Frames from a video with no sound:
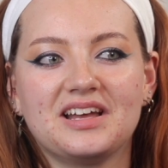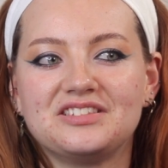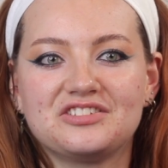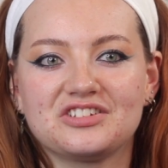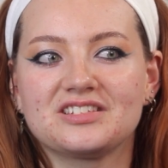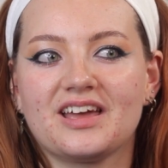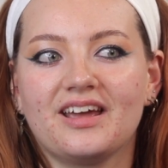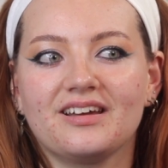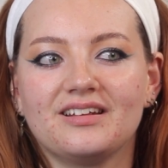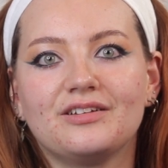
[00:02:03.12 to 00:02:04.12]
it's just
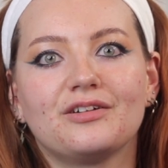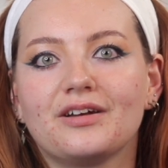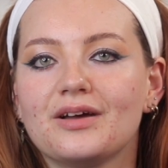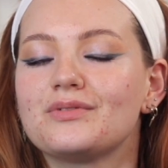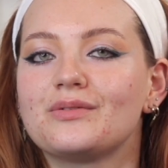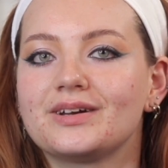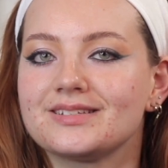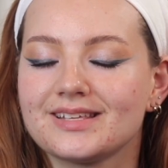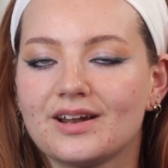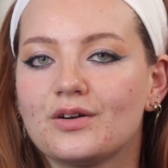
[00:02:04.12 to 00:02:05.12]
not everyone
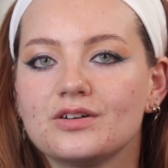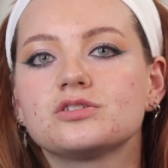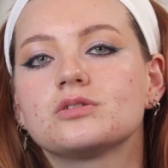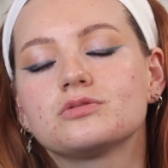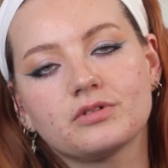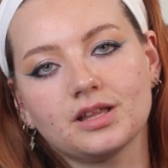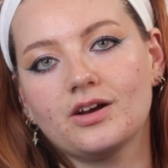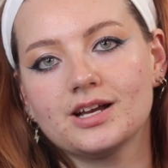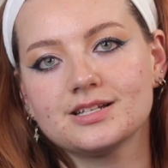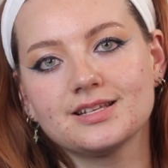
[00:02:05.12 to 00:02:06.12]
is that orange. So it's really
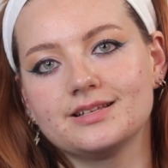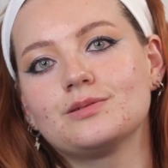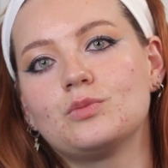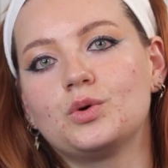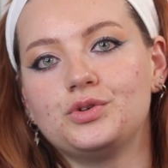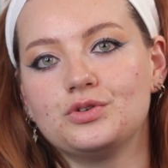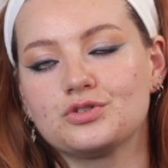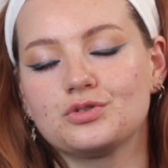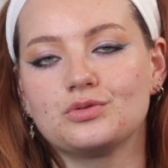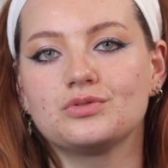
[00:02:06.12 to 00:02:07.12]
great to see some more
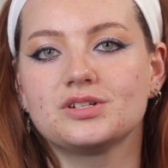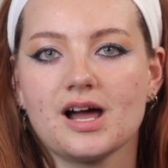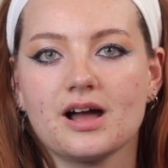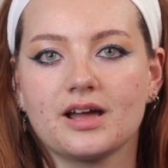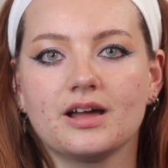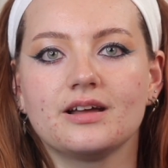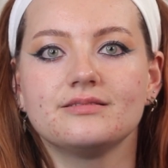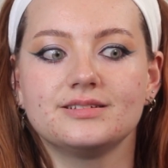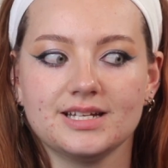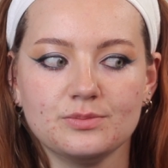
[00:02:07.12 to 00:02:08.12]
neutral, darker,
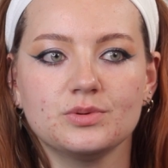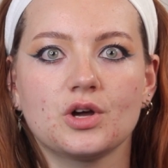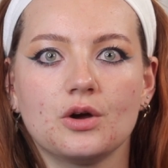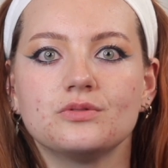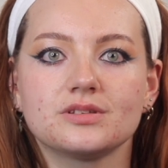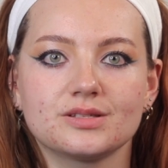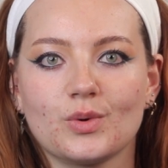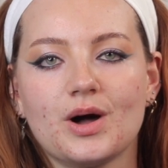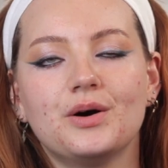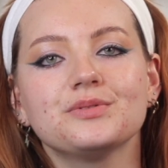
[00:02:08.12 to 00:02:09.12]
deep tones as
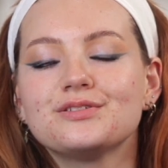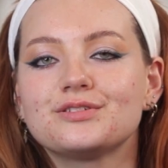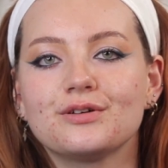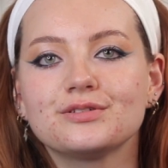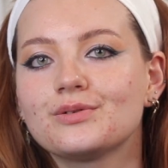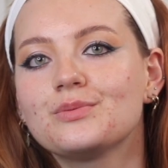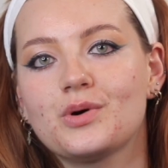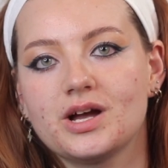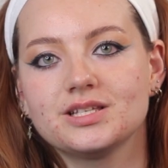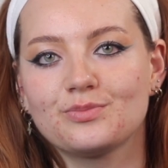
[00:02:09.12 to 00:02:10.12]
well. So
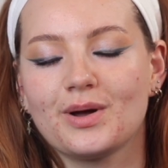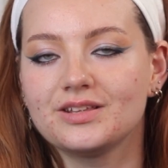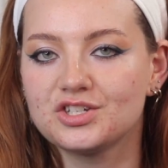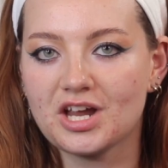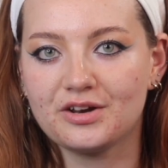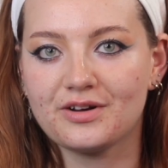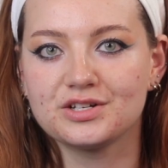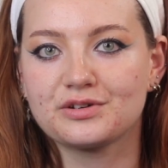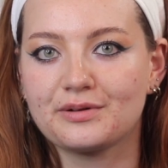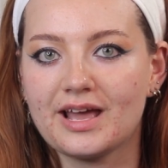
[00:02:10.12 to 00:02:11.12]
impressed by the shade
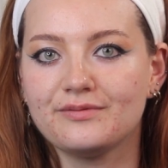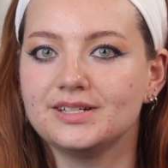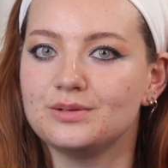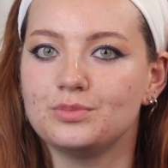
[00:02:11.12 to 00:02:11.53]
range from KVD